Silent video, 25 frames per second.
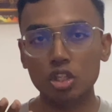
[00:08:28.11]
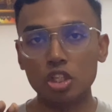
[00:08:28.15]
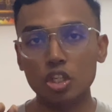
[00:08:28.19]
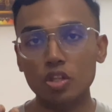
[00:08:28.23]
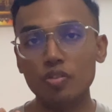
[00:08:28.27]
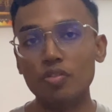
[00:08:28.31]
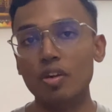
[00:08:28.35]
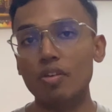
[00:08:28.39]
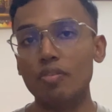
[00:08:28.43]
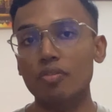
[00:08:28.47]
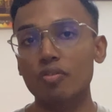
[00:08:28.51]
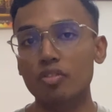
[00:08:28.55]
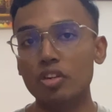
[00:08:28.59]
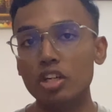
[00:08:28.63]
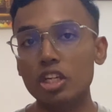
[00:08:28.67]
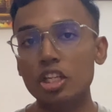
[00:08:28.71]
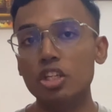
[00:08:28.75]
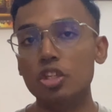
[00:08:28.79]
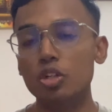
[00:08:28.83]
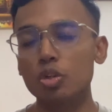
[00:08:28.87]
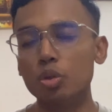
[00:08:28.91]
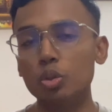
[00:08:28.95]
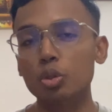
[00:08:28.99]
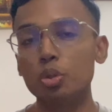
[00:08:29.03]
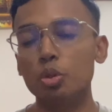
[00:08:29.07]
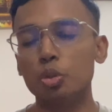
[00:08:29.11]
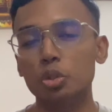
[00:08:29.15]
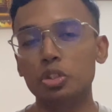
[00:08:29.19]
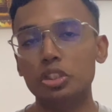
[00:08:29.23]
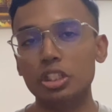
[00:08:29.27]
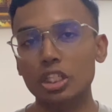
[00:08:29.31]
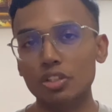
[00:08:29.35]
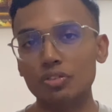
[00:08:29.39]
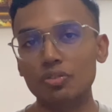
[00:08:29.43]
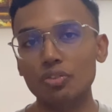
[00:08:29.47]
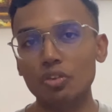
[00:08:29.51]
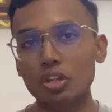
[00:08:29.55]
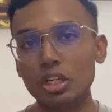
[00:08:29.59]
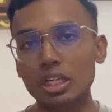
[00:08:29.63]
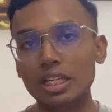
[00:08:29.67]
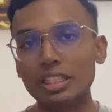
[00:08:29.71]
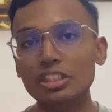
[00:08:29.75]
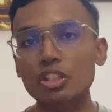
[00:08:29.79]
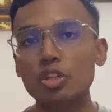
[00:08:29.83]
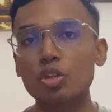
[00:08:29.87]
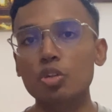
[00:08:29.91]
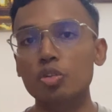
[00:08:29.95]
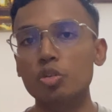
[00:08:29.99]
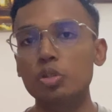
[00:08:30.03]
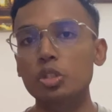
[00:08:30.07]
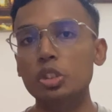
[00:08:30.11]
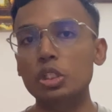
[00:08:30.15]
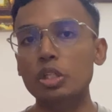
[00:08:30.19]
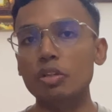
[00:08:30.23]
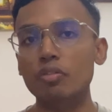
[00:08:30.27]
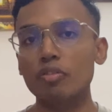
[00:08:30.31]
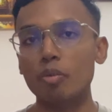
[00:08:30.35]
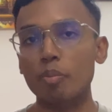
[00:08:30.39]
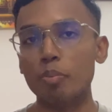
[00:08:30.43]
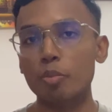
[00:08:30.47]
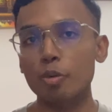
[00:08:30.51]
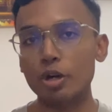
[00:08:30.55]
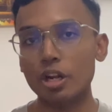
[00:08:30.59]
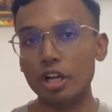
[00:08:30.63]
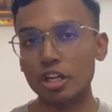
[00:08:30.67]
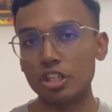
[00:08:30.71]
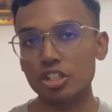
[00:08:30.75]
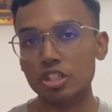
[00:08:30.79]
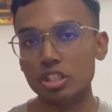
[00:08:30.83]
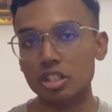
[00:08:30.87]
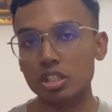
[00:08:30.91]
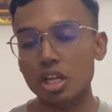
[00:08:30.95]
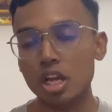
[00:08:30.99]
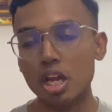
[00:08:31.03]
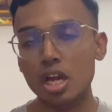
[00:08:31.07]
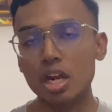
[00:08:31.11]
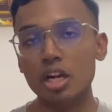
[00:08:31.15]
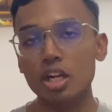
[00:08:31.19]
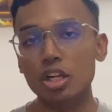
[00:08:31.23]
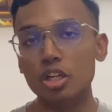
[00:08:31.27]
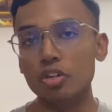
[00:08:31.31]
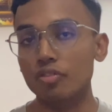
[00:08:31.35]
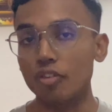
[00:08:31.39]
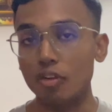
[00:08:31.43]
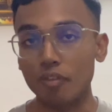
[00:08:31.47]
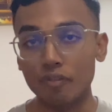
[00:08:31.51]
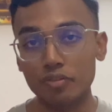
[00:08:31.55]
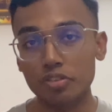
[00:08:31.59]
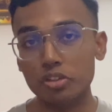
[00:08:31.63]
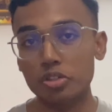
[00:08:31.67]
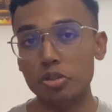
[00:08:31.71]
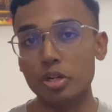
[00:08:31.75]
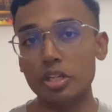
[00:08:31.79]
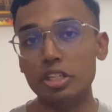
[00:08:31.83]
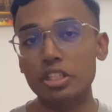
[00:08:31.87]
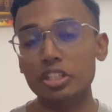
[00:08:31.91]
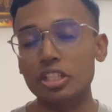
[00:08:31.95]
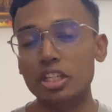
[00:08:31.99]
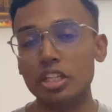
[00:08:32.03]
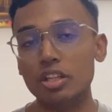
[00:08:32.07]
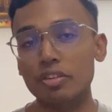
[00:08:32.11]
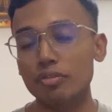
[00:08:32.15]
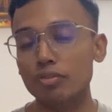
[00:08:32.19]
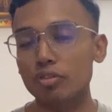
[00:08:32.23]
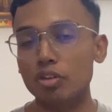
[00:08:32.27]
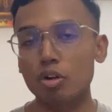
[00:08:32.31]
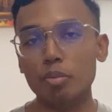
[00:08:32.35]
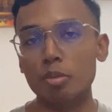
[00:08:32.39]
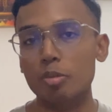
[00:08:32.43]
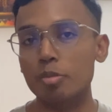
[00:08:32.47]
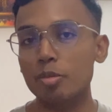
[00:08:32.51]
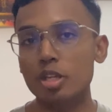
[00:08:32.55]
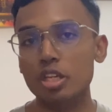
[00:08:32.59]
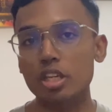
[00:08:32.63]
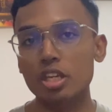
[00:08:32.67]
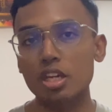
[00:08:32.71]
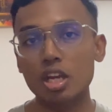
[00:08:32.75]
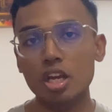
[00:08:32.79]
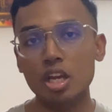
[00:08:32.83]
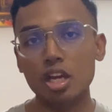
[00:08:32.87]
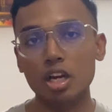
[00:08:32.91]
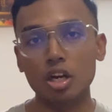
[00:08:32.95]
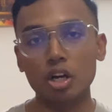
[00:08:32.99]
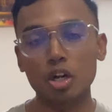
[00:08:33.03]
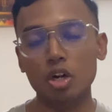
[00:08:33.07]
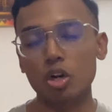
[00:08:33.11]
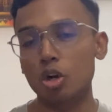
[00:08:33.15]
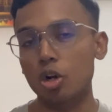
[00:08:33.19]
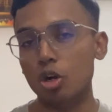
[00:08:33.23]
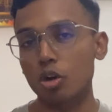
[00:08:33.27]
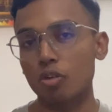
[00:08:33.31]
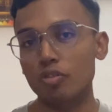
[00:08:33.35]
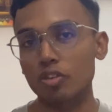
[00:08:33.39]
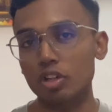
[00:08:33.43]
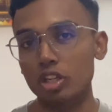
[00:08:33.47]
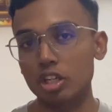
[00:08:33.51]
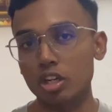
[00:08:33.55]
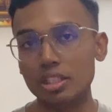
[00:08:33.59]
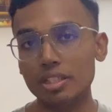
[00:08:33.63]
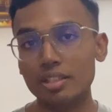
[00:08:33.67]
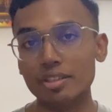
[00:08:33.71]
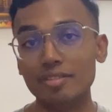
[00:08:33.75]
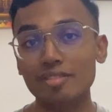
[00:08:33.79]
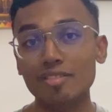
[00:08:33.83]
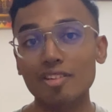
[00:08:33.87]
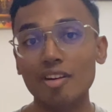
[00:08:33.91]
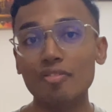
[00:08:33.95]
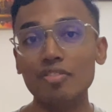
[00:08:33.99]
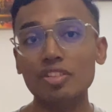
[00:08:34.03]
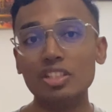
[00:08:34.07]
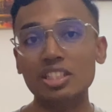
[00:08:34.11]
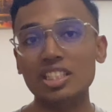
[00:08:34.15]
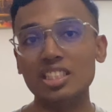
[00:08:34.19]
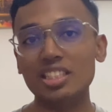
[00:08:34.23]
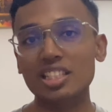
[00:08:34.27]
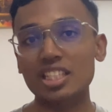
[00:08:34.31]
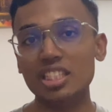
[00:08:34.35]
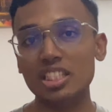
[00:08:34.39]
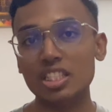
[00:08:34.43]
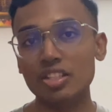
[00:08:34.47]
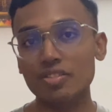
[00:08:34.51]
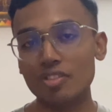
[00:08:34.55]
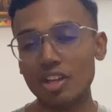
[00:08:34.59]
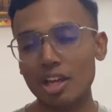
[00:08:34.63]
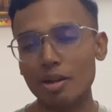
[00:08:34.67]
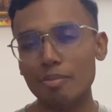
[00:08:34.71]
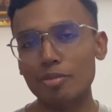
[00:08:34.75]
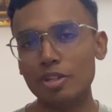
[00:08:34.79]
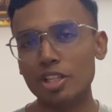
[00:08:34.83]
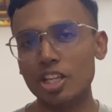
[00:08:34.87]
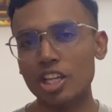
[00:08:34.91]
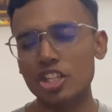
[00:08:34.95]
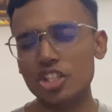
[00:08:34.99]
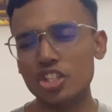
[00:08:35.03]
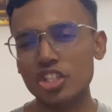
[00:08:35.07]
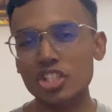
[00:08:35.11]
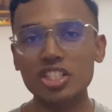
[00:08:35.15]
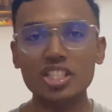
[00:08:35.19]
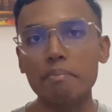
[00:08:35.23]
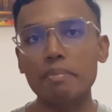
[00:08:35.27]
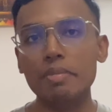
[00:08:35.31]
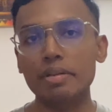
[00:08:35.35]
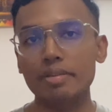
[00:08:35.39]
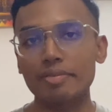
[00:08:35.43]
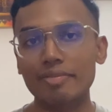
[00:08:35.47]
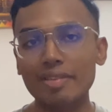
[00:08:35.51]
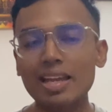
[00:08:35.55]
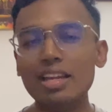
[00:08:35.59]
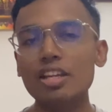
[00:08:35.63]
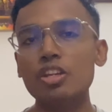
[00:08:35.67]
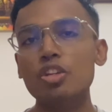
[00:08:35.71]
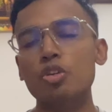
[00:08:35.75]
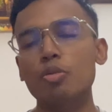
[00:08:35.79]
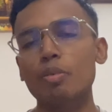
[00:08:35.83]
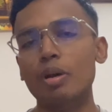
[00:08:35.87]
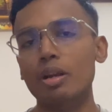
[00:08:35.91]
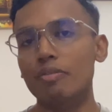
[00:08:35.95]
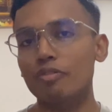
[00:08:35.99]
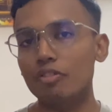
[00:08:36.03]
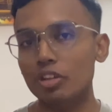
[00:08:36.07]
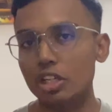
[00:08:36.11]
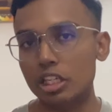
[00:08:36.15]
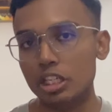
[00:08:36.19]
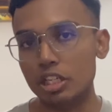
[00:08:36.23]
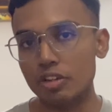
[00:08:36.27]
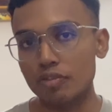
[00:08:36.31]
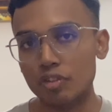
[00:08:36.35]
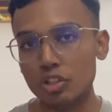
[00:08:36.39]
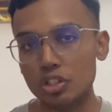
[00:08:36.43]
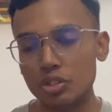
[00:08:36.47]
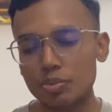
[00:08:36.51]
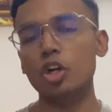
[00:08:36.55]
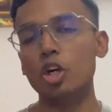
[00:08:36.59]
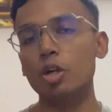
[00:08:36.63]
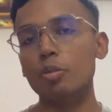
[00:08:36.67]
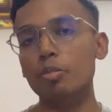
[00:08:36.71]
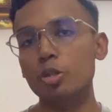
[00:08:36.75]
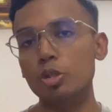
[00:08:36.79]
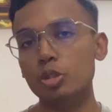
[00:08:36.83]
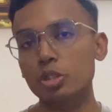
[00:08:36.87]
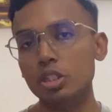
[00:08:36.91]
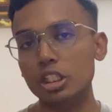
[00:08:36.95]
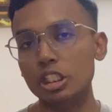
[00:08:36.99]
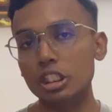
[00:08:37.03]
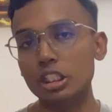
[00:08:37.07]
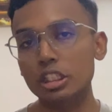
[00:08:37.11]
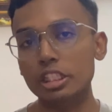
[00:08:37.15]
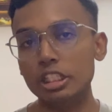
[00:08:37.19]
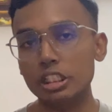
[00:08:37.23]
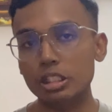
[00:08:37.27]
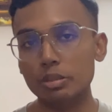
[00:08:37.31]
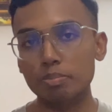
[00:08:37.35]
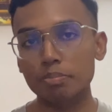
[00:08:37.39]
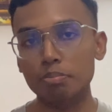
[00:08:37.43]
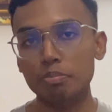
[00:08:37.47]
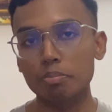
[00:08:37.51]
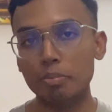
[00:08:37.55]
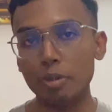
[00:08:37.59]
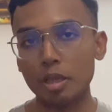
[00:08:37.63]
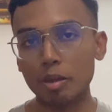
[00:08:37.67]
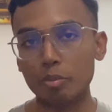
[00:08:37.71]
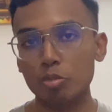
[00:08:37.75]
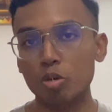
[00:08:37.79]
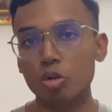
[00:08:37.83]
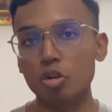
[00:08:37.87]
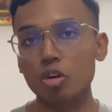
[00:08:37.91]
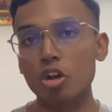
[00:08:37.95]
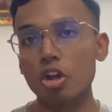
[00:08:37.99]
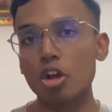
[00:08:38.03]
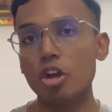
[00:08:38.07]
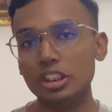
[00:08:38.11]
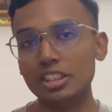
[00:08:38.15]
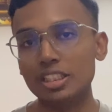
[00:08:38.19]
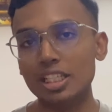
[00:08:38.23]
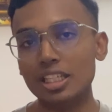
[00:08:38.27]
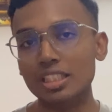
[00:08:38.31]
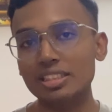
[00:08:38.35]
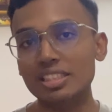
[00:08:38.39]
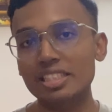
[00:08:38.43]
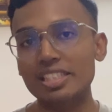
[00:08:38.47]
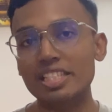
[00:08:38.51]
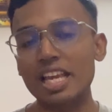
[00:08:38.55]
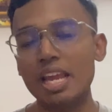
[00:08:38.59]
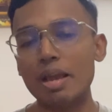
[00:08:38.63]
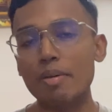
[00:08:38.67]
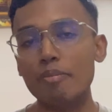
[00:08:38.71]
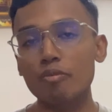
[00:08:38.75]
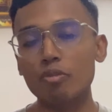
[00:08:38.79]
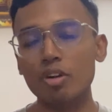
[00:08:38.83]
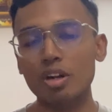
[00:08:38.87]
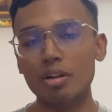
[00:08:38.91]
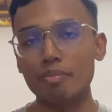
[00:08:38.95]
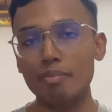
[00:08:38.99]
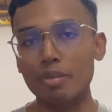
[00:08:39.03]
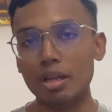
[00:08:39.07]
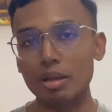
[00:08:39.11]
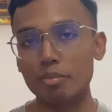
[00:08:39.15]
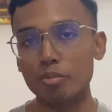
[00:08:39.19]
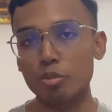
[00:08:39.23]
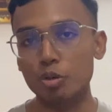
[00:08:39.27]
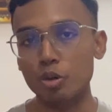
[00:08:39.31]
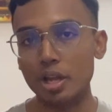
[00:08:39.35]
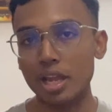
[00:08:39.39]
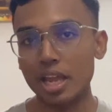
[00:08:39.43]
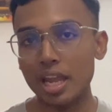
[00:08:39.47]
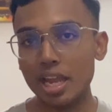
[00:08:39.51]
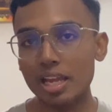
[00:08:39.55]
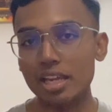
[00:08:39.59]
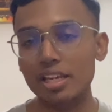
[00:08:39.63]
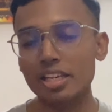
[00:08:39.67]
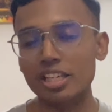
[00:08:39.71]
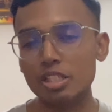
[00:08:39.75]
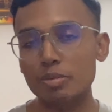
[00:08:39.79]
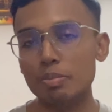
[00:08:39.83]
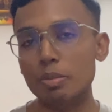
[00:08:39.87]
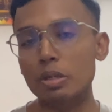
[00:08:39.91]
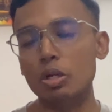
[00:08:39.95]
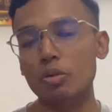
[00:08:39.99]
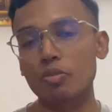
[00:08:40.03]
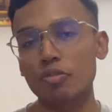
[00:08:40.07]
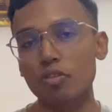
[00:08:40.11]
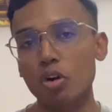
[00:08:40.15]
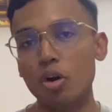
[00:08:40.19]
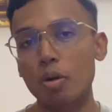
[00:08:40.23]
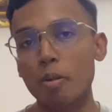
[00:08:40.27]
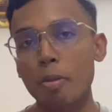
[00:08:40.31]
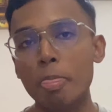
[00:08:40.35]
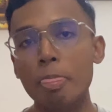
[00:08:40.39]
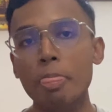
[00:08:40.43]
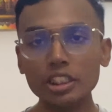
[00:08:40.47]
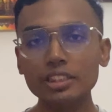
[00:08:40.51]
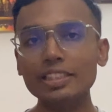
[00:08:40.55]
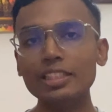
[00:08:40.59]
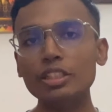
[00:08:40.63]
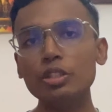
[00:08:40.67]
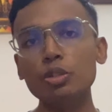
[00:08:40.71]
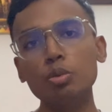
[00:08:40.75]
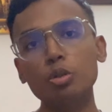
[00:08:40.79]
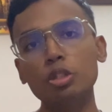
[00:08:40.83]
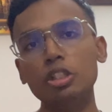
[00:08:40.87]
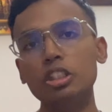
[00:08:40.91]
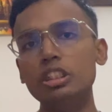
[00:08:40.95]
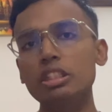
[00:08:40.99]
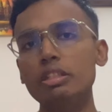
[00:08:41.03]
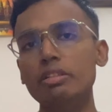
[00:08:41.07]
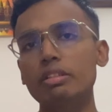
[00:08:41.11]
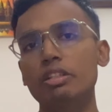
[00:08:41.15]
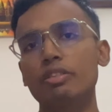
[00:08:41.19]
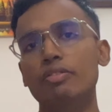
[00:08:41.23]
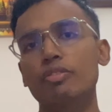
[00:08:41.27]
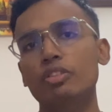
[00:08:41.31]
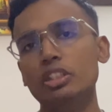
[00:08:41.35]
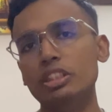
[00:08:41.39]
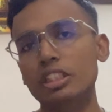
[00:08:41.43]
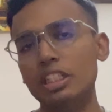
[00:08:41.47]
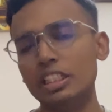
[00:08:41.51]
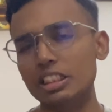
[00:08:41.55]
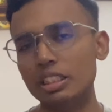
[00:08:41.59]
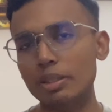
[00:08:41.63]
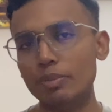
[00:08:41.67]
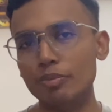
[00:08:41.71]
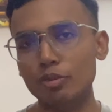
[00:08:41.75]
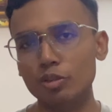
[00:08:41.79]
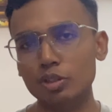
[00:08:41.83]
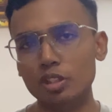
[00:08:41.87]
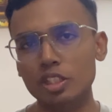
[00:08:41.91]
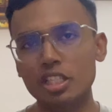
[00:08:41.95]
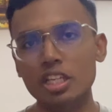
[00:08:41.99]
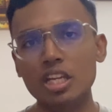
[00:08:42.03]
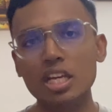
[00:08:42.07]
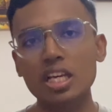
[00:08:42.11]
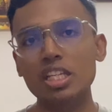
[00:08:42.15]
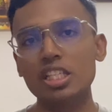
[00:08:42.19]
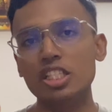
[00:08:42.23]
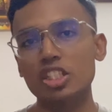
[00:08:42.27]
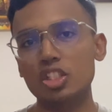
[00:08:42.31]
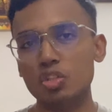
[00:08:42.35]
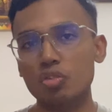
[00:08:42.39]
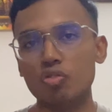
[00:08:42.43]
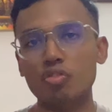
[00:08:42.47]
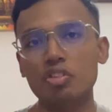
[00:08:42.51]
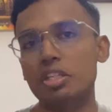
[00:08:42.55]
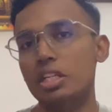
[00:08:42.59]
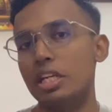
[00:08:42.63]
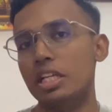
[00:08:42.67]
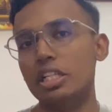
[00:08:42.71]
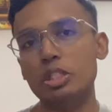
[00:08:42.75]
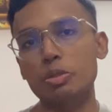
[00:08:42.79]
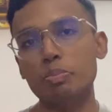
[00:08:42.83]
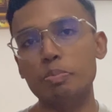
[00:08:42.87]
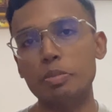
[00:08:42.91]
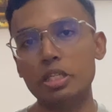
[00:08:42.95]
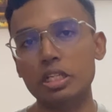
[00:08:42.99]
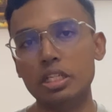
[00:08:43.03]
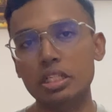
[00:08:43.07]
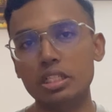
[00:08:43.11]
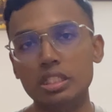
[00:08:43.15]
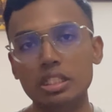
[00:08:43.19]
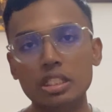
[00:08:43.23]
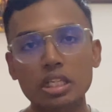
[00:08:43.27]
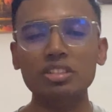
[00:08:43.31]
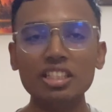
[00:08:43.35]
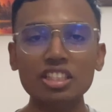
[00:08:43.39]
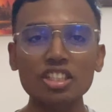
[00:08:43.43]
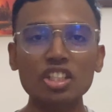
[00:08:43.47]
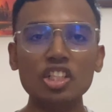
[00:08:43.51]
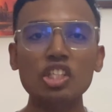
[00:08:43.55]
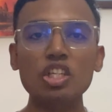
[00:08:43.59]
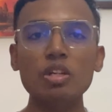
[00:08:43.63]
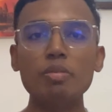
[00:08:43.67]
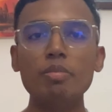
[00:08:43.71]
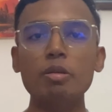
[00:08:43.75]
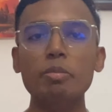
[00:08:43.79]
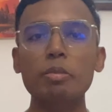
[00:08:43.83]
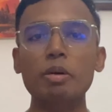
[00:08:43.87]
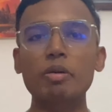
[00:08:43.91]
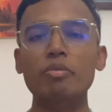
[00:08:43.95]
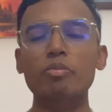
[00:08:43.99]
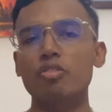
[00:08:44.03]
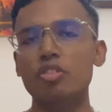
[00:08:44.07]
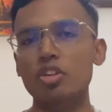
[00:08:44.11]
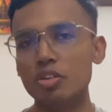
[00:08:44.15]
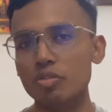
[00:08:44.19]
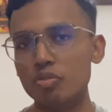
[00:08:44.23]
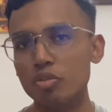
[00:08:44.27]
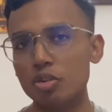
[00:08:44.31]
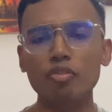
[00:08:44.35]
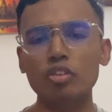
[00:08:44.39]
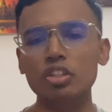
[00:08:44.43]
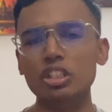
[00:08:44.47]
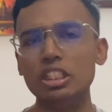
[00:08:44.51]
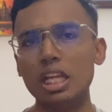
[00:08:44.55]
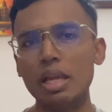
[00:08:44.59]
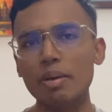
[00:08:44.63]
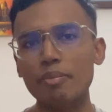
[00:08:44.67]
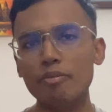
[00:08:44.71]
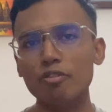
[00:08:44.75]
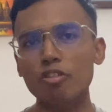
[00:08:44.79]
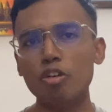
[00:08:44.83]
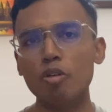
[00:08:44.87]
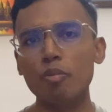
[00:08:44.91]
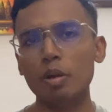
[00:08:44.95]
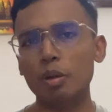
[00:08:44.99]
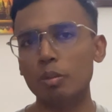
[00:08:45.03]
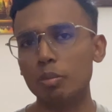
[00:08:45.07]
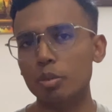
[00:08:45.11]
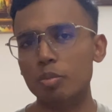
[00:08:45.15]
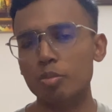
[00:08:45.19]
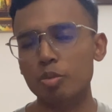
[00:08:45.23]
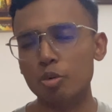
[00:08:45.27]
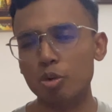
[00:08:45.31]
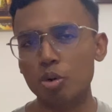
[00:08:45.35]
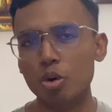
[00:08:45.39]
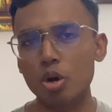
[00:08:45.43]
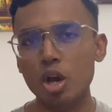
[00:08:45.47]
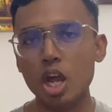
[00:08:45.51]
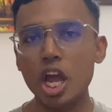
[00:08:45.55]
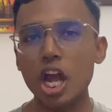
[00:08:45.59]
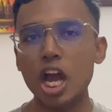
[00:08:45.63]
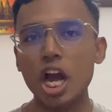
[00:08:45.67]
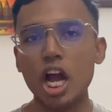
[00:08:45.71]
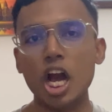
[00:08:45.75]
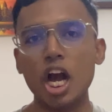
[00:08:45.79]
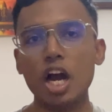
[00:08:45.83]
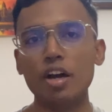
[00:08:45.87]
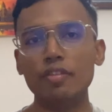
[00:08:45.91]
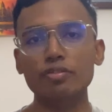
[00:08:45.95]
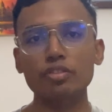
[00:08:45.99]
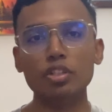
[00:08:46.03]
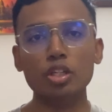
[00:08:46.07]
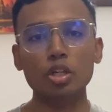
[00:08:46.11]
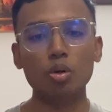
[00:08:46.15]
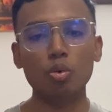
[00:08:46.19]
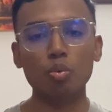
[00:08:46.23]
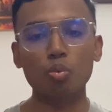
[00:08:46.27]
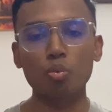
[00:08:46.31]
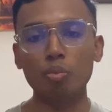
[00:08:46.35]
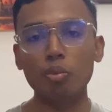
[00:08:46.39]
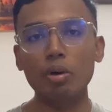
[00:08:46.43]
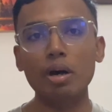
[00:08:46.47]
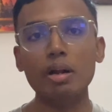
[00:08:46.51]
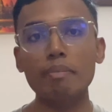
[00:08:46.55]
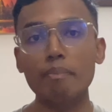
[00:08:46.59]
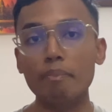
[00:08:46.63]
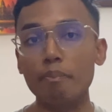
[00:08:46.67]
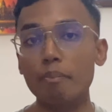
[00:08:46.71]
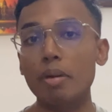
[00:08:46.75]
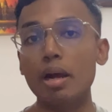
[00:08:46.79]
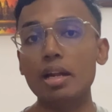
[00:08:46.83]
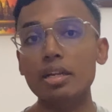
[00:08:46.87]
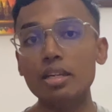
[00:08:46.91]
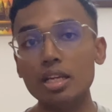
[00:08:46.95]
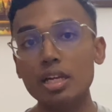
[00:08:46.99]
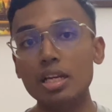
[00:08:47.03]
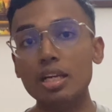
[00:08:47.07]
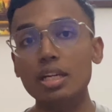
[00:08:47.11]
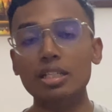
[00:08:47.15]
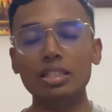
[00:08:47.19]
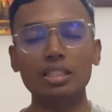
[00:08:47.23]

If you have really good use case for it, let's say you're using it for production, for video editing, for maybe a lot of graphics intensive application, then you might feel a difference. You're going to be using this MacBook, the task that the M1 MacBook Air is made for, then you wouldn't see a difference except for the screen and speakers. That's actually been my review for the M4 MacBook Pro after 1 month.